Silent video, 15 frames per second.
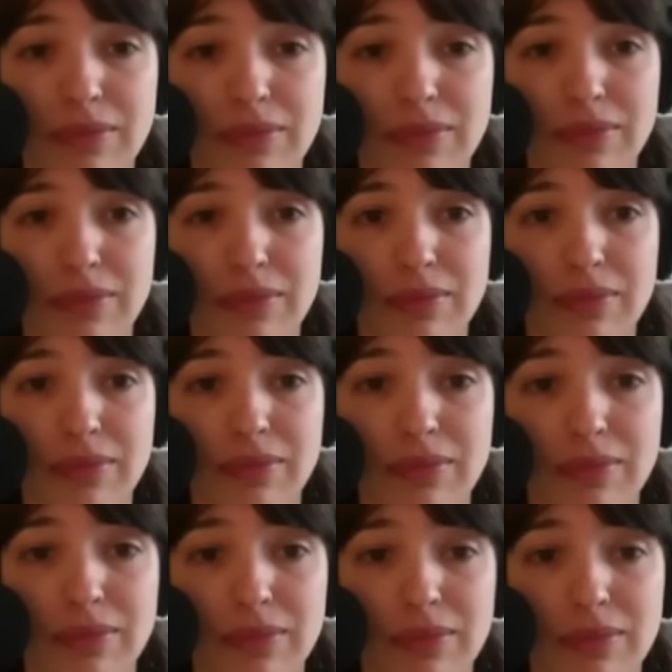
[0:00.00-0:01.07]

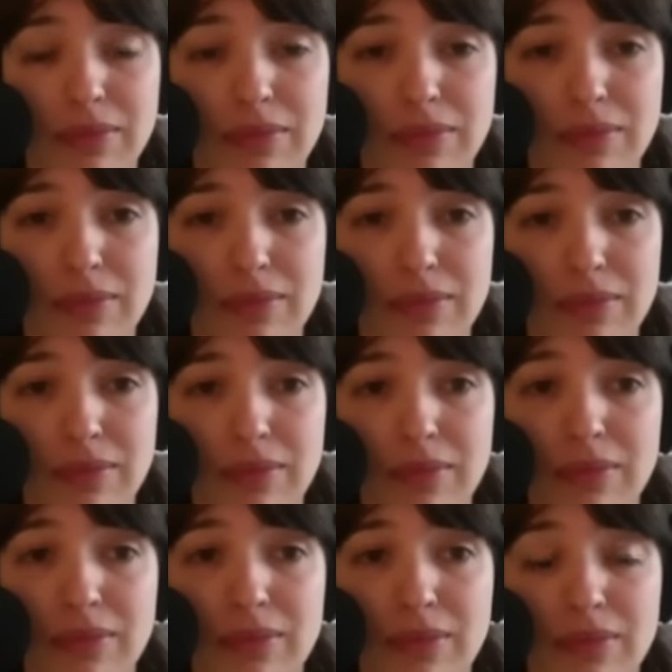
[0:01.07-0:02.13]

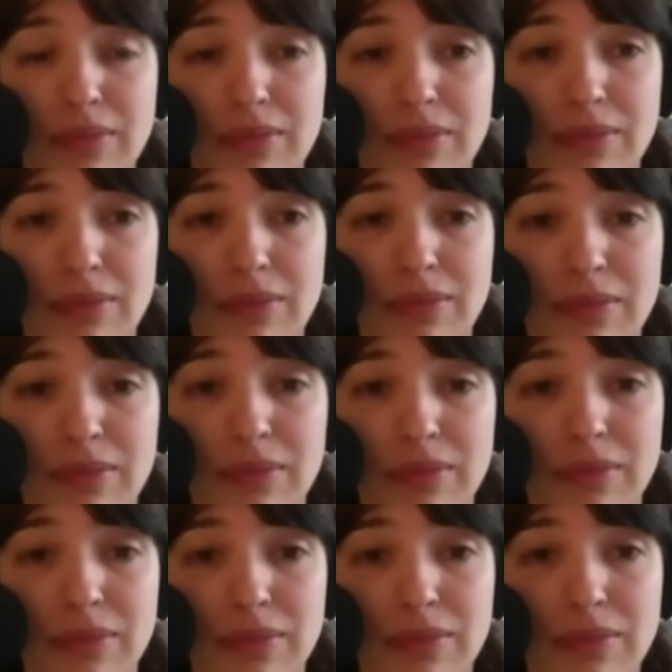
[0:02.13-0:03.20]

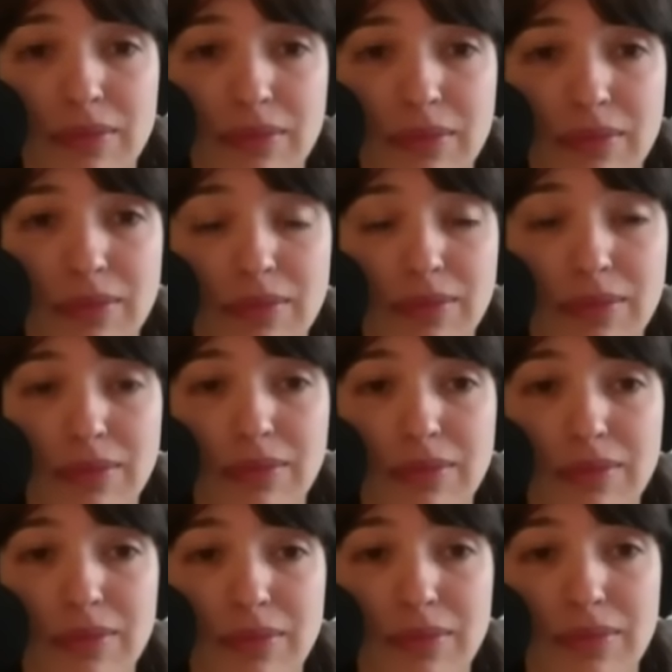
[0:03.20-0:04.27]

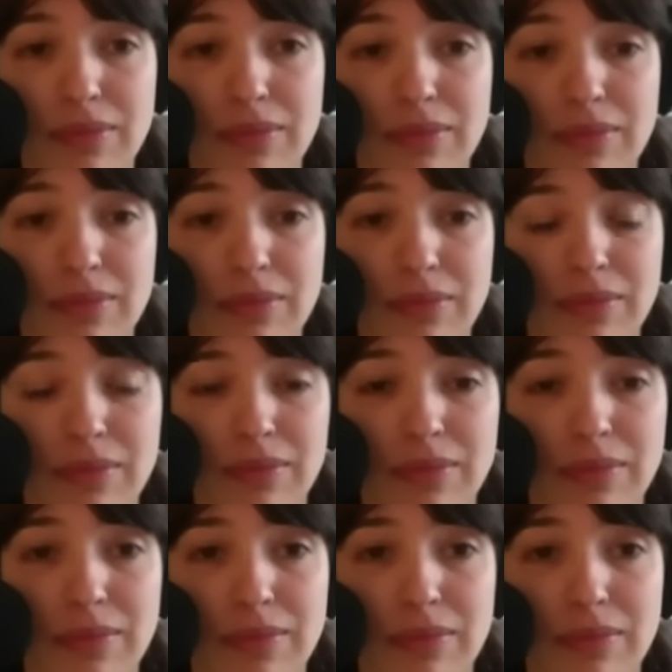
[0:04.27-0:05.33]

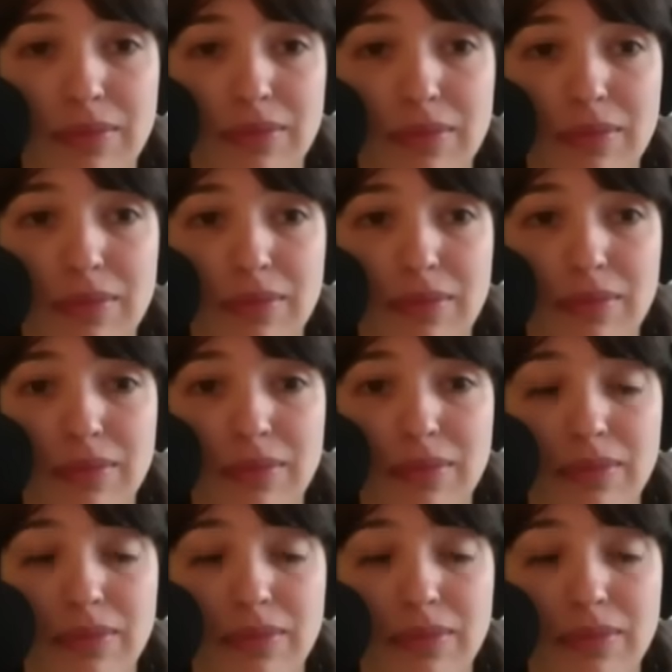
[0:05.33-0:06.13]
(not speaking)